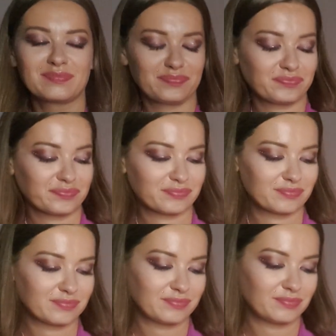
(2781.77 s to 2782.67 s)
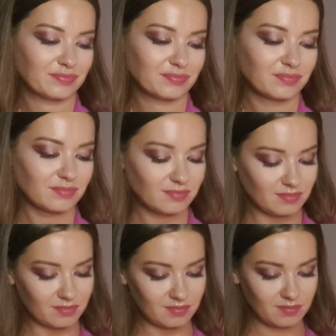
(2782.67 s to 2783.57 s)

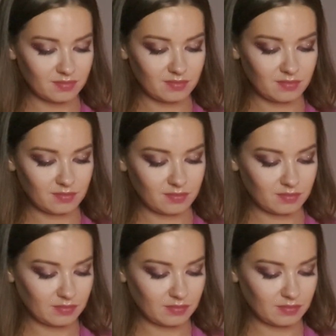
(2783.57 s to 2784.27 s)
(no one is talking)